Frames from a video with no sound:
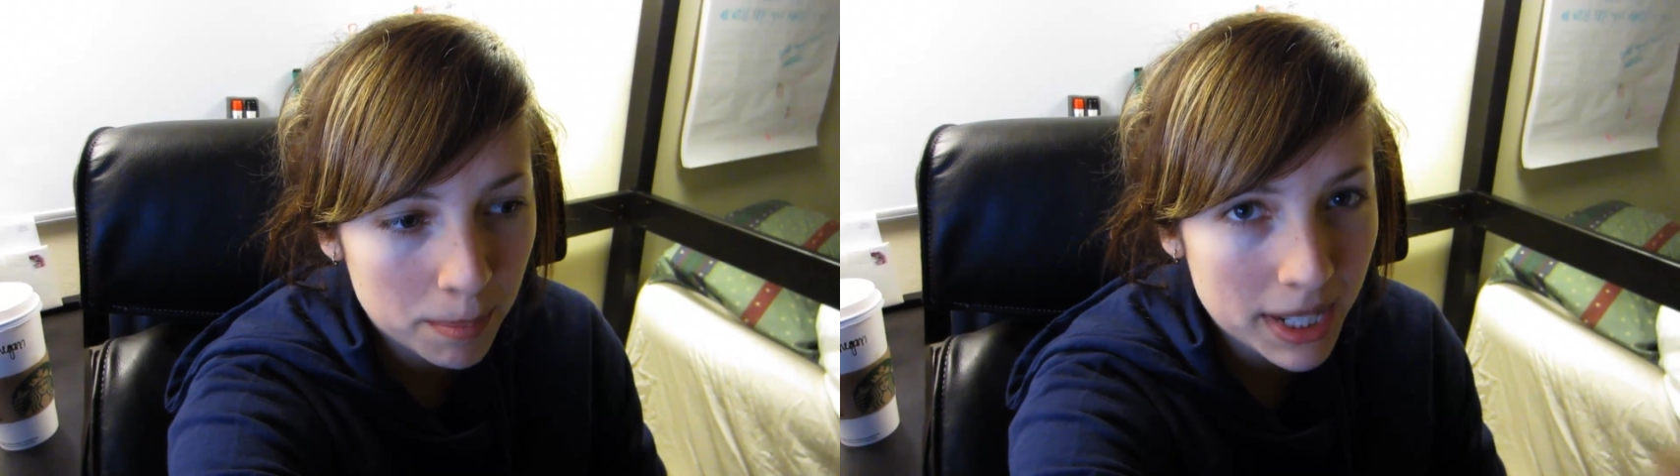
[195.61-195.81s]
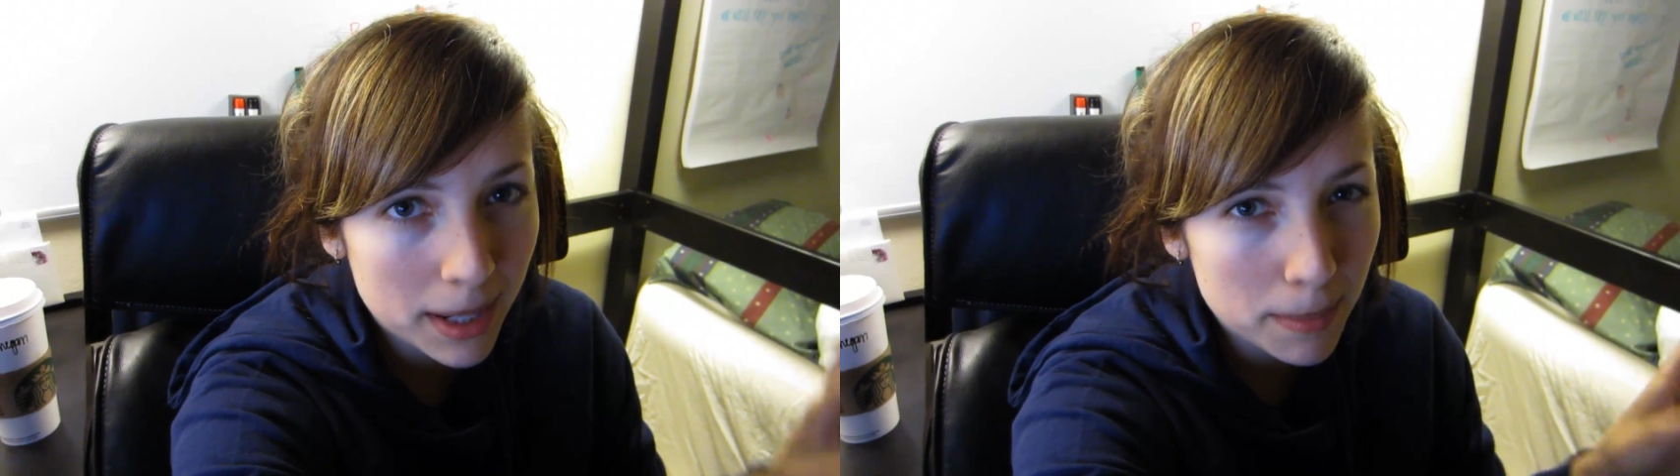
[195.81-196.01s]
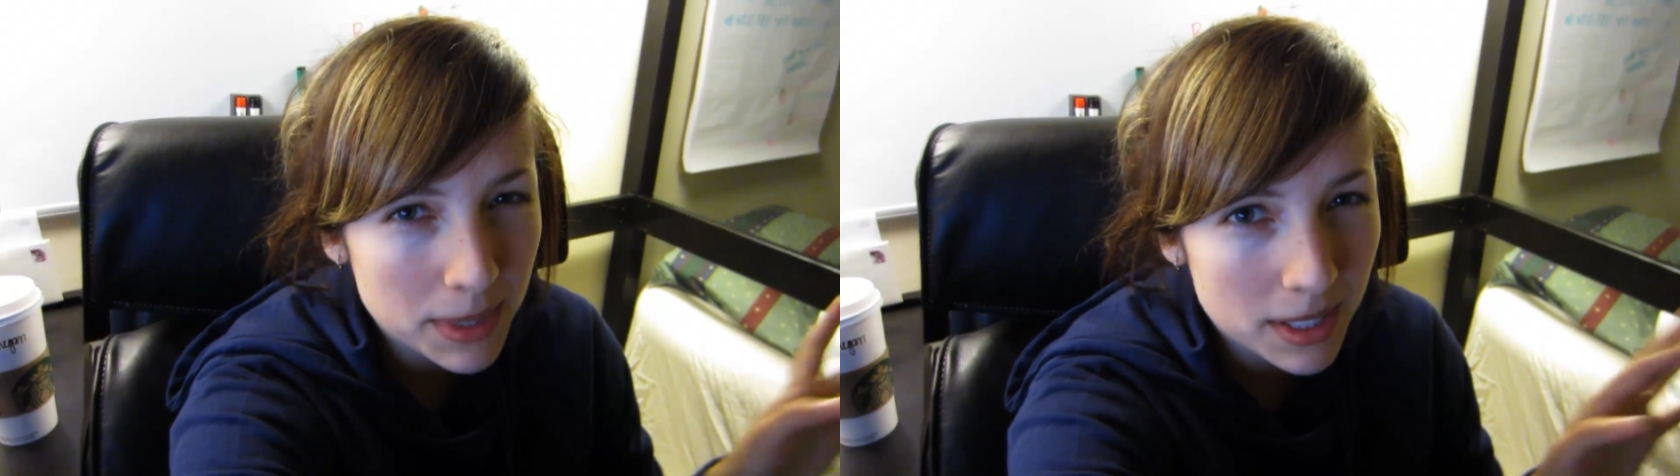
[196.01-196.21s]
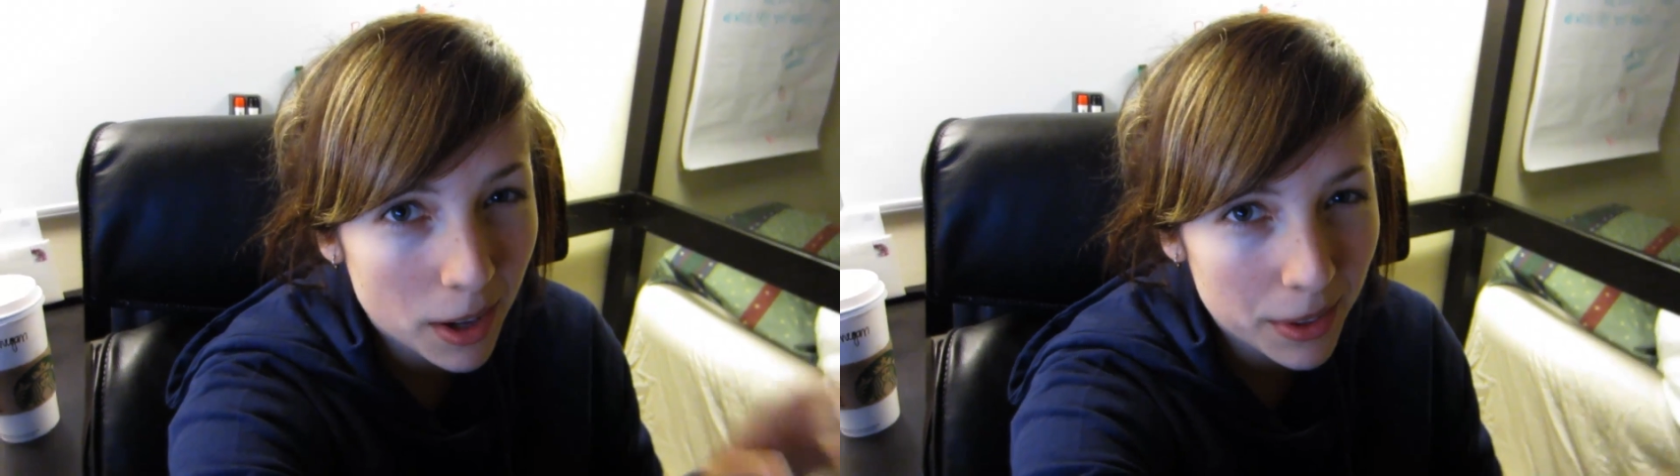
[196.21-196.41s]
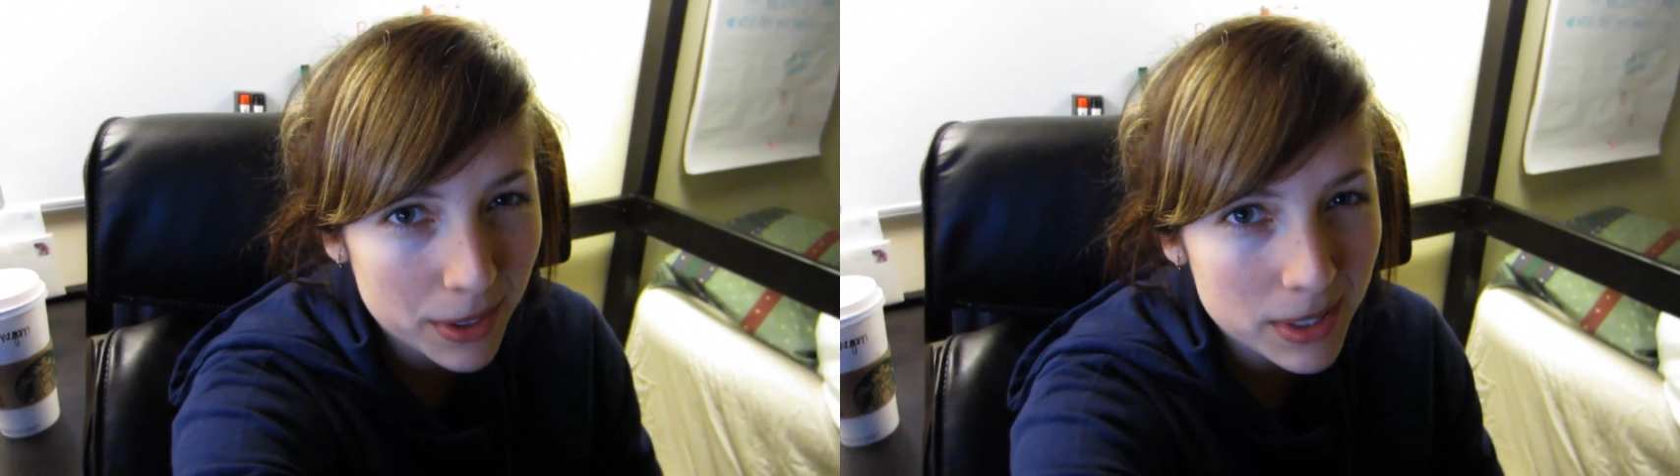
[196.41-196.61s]
meetups in
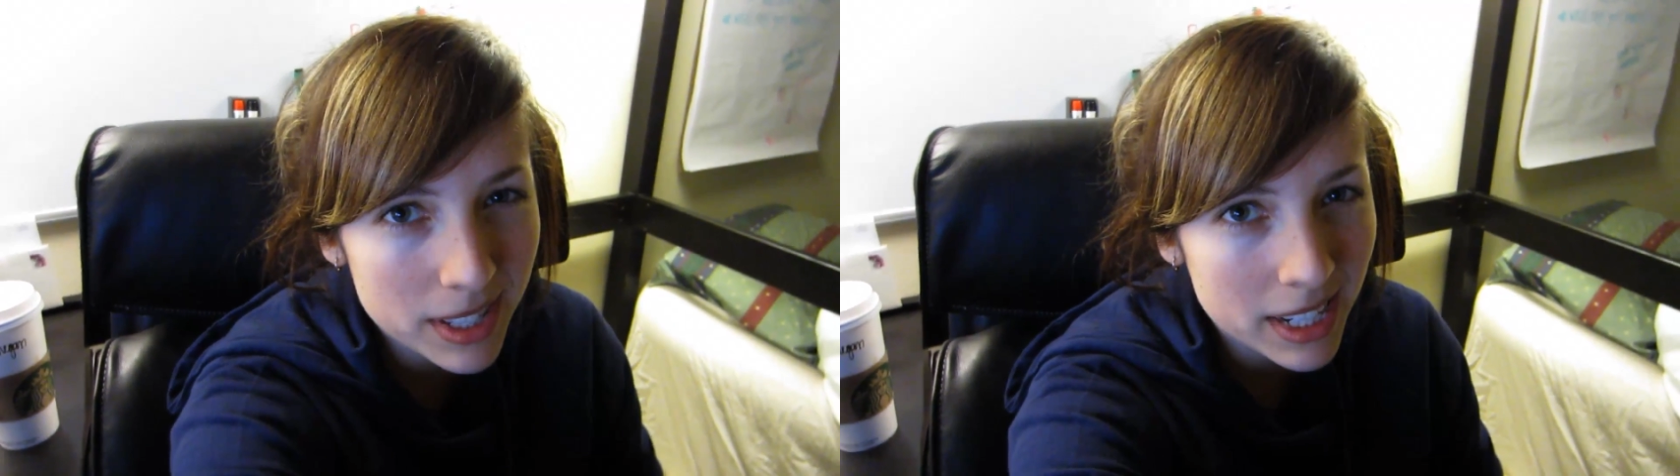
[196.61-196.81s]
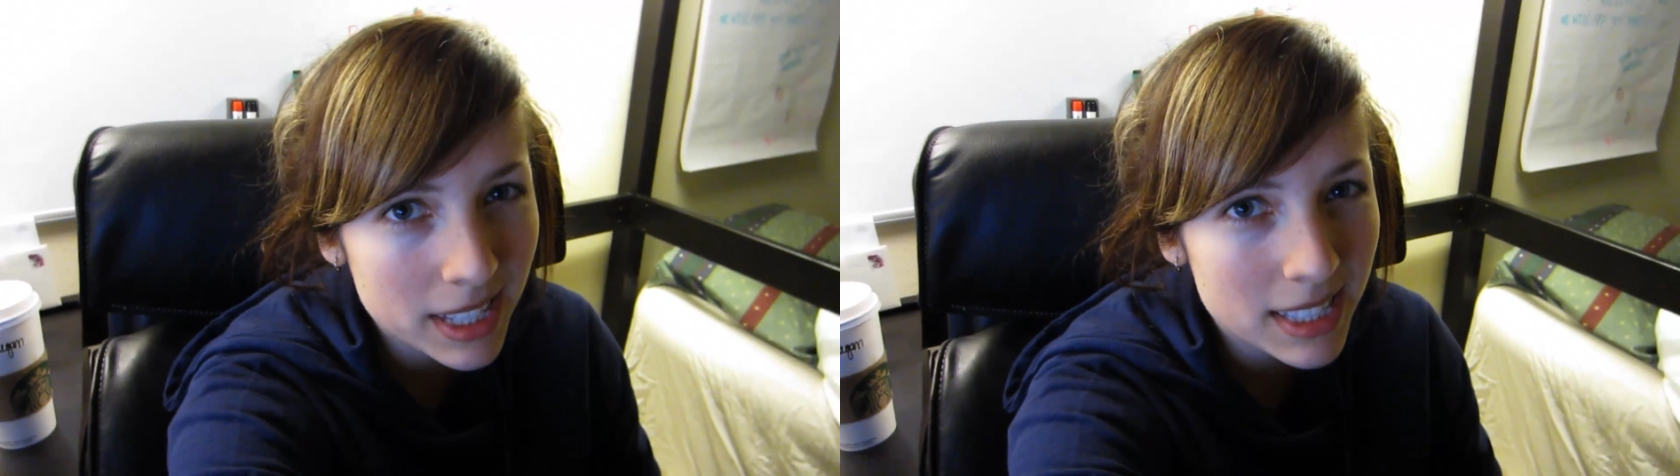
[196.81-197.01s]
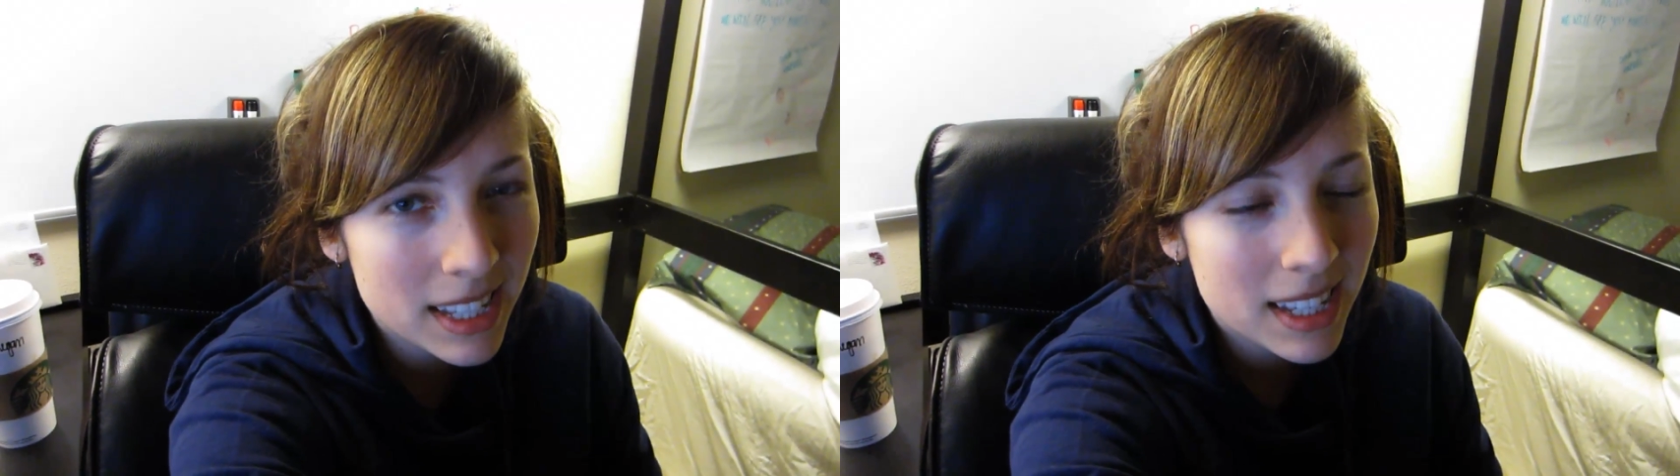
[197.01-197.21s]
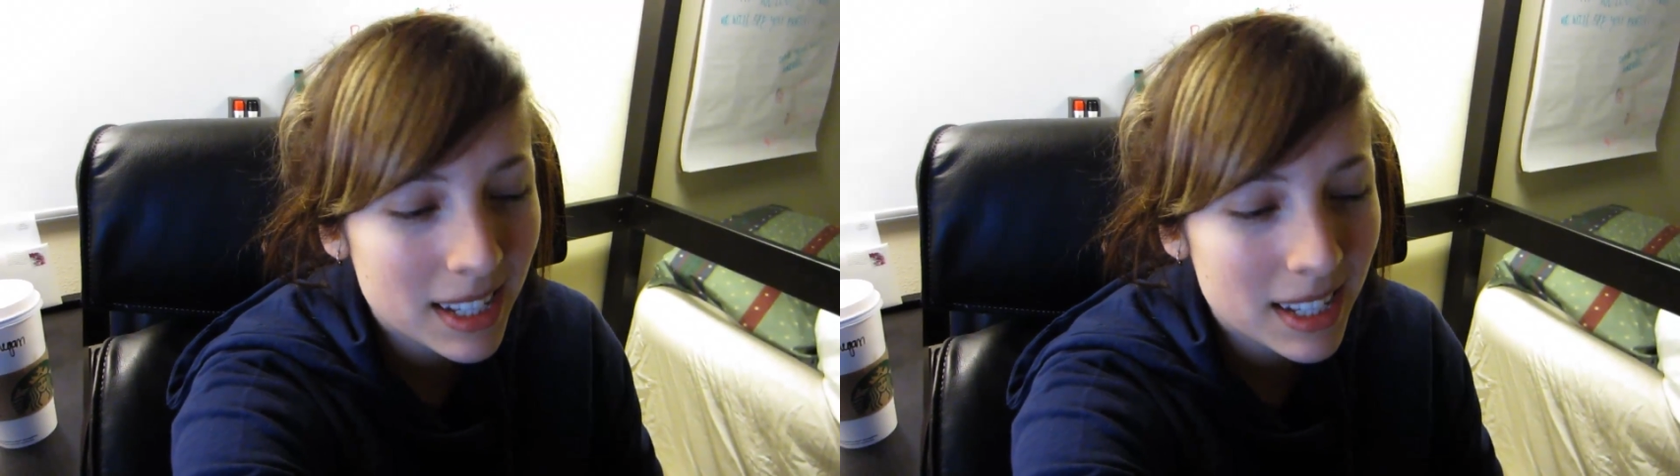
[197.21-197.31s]
all those cities.